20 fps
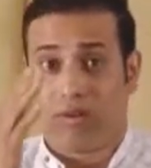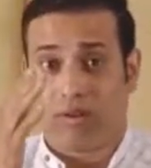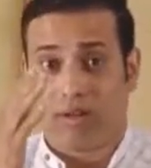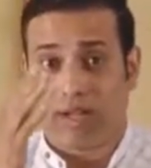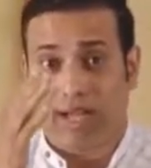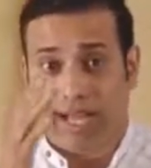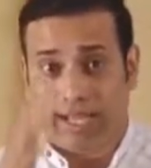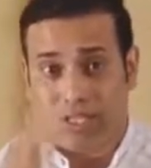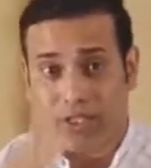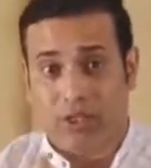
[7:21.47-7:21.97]

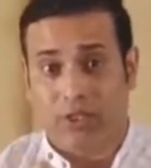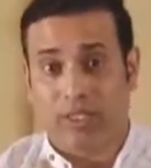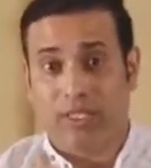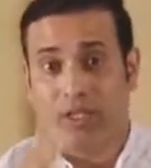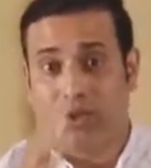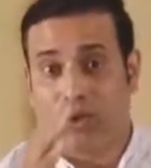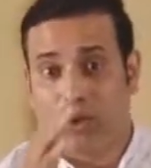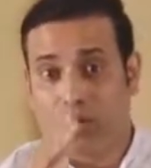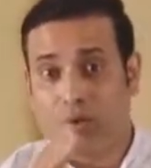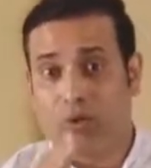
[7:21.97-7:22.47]
actually
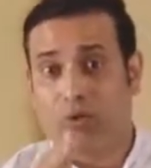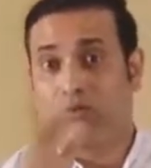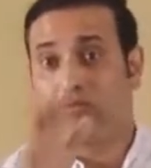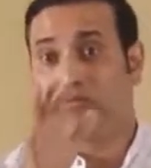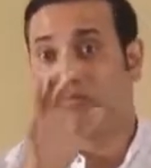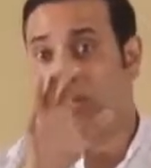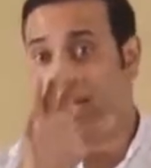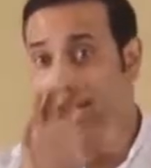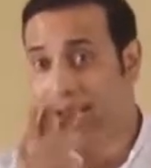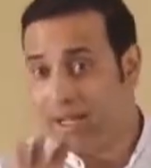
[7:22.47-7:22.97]
go
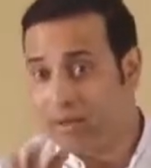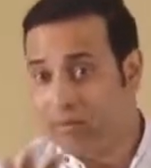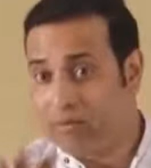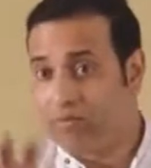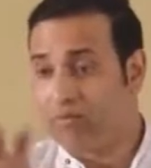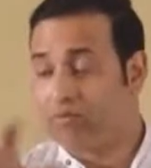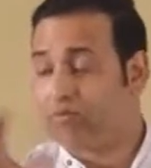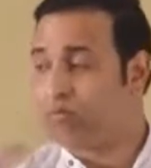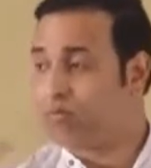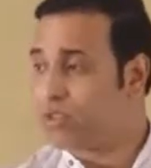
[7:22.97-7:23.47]
and
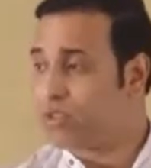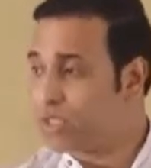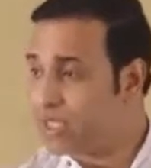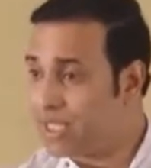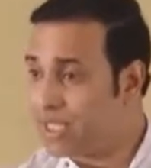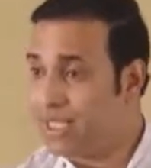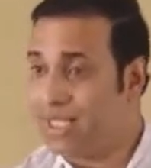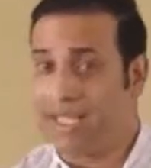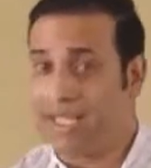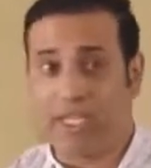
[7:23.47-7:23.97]

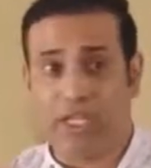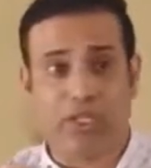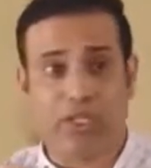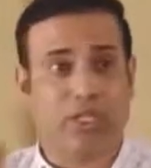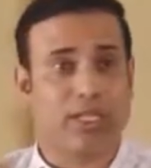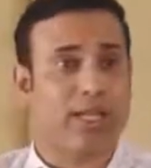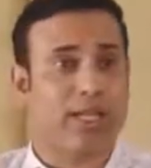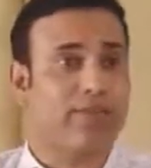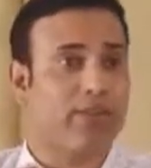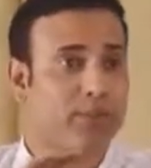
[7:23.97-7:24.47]
see each
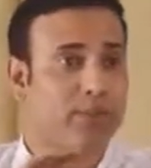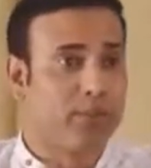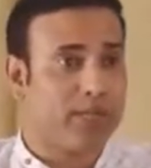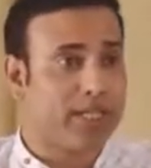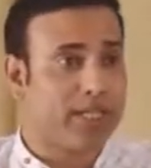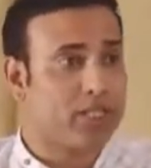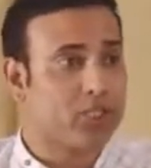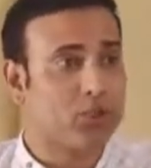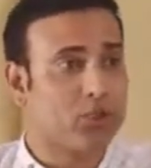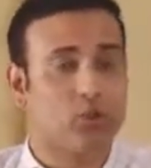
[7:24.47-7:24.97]
and every
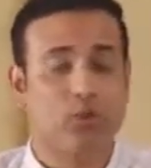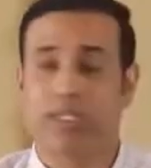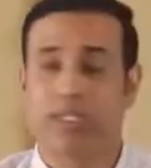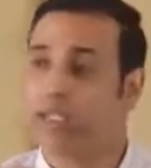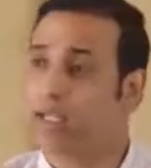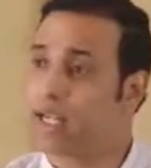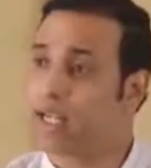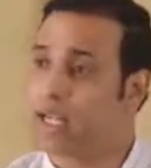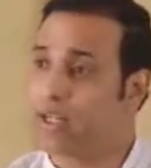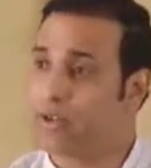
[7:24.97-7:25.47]
play school in
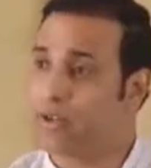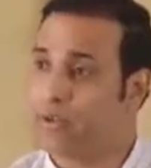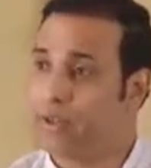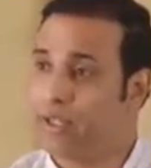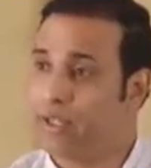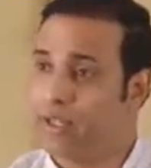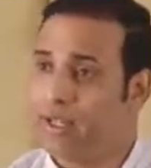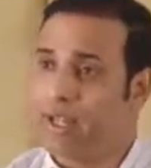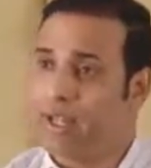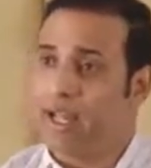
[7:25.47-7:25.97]
the
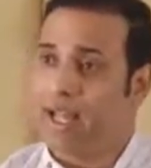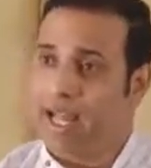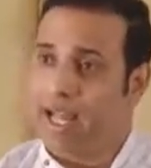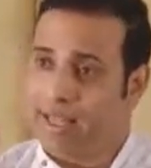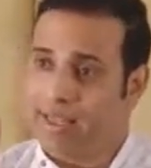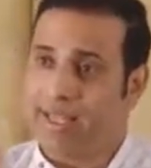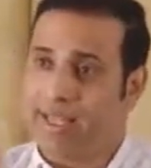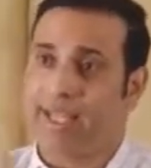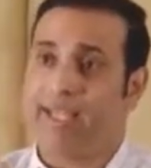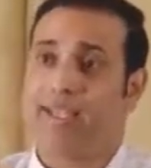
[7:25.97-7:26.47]
country,
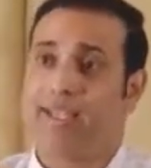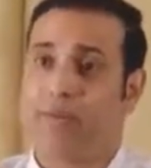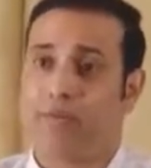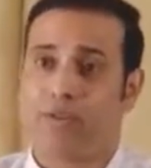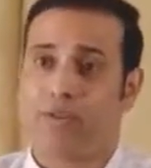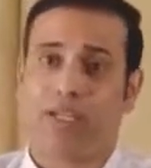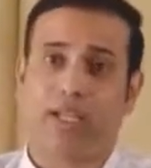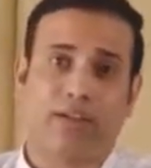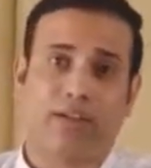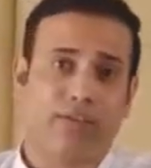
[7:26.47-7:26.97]
and they
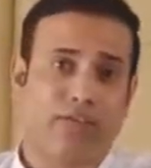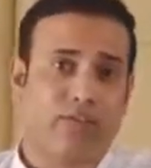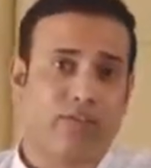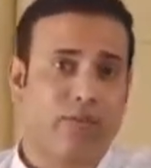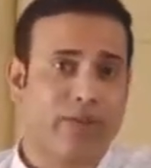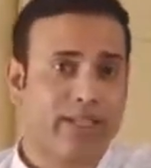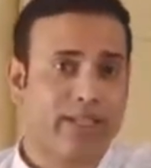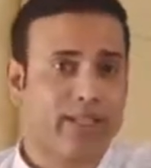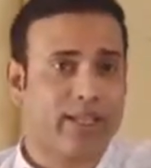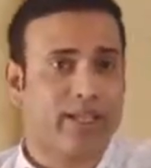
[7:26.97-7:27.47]
themselves,
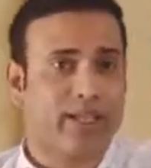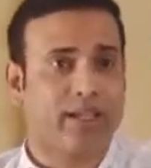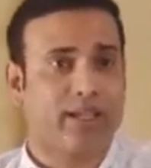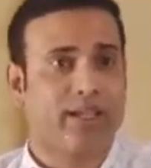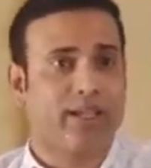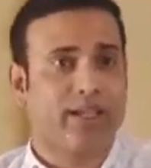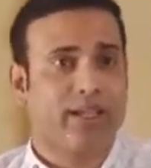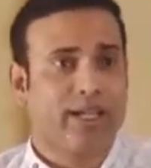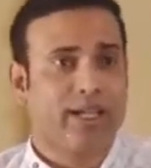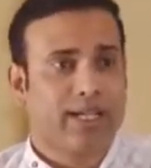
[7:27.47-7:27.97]
when
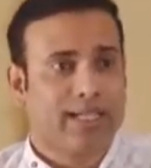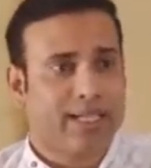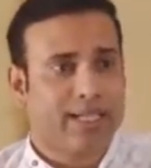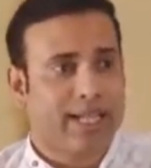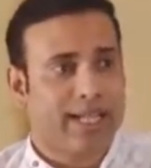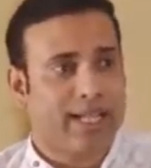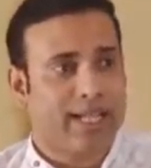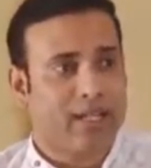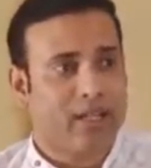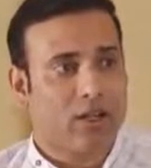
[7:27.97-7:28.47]
they
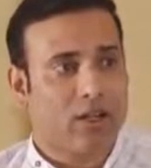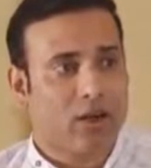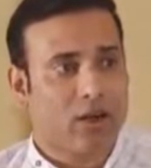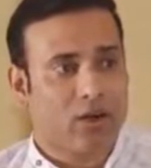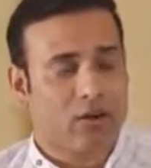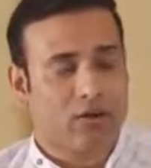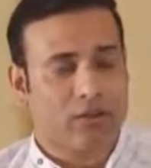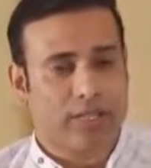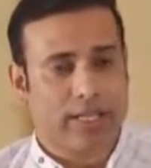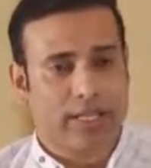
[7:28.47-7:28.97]
tell
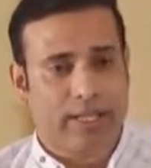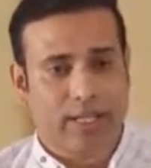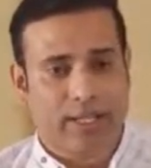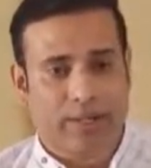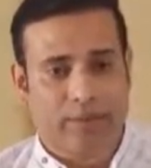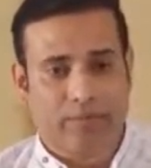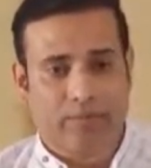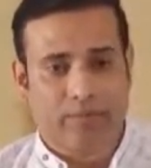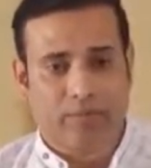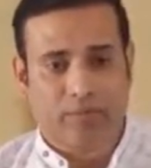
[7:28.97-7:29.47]
or
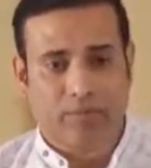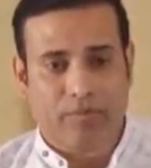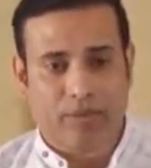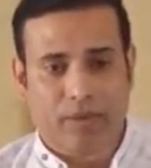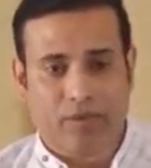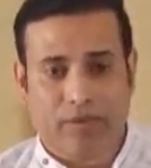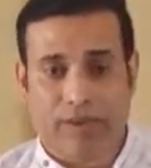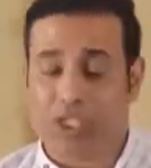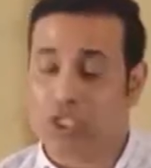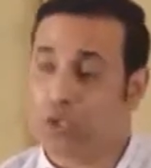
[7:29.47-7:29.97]
they
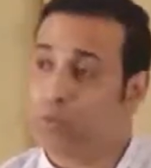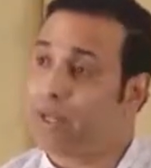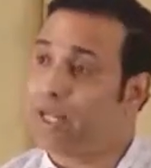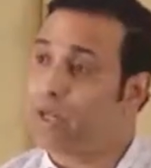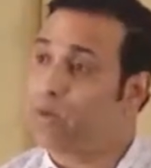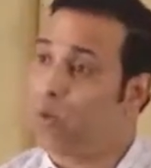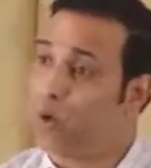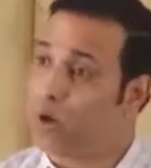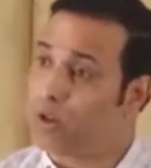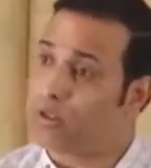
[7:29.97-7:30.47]

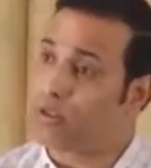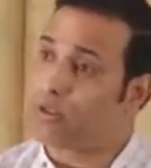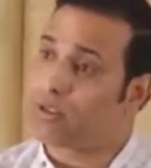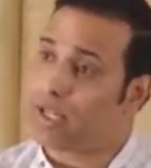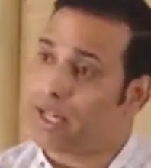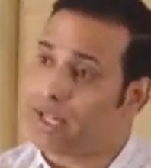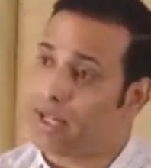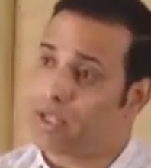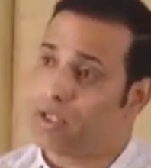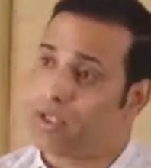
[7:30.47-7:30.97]
respect what
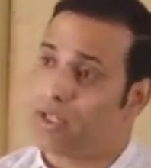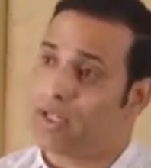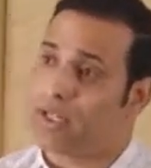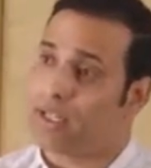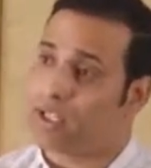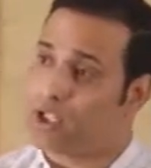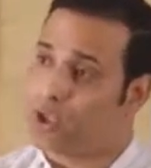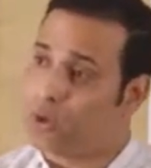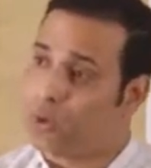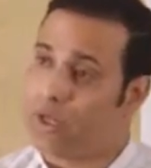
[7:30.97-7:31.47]
Sailaja
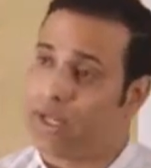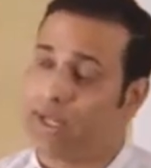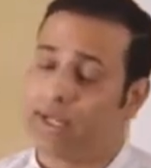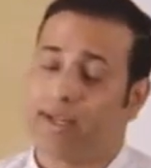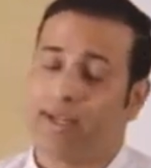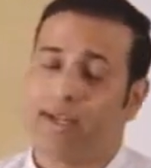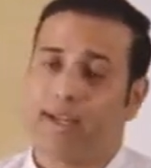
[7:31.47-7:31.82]
is doing